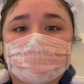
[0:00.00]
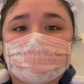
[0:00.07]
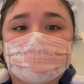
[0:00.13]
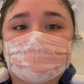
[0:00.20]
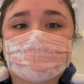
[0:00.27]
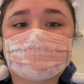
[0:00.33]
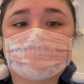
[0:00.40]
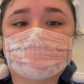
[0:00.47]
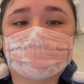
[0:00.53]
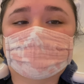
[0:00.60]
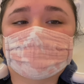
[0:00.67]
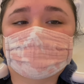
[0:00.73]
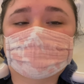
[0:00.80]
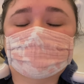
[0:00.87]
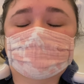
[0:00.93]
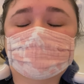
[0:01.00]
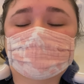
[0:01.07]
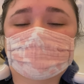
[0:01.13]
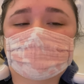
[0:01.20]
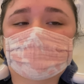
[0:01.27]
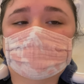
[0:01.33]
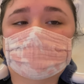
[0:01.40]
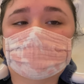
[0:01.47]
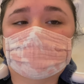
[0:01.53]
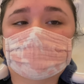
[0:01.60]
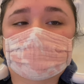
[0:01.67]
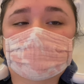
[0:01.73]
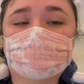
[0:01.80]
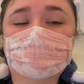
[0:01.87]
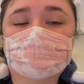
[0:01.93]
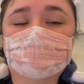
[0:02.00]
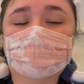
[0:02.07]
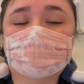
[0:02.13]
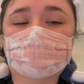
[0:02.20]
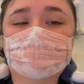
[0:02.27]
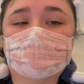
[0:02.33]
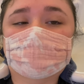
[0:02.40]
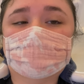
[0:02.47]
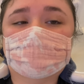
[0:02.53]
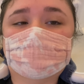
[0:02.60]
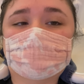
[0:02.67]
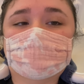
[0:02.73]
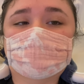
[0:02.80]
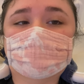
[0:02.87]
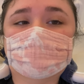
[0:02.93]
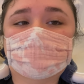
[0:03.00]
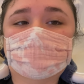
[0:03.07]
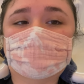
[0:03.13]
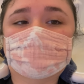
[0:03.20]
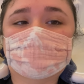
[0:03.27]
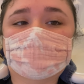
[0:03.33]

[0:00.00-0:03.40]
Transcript: (silence)